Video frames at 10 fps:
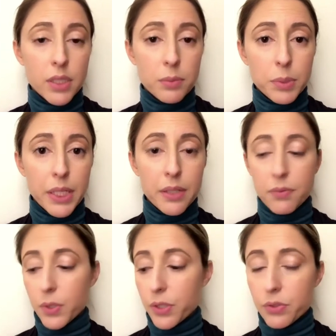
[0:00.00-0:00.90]
plan
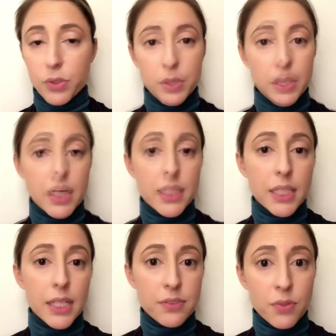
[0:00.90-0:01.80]
for our students.
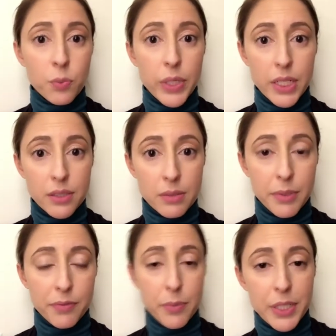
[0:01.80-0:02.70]
Guidelines from WIDA, some
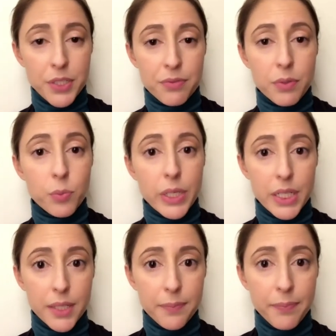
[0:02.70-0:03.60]
information from
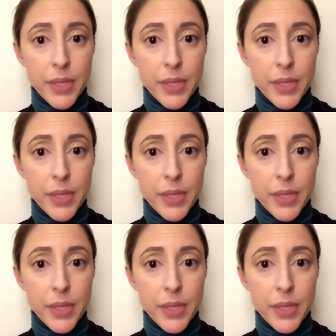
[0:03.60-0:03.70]
WIDA.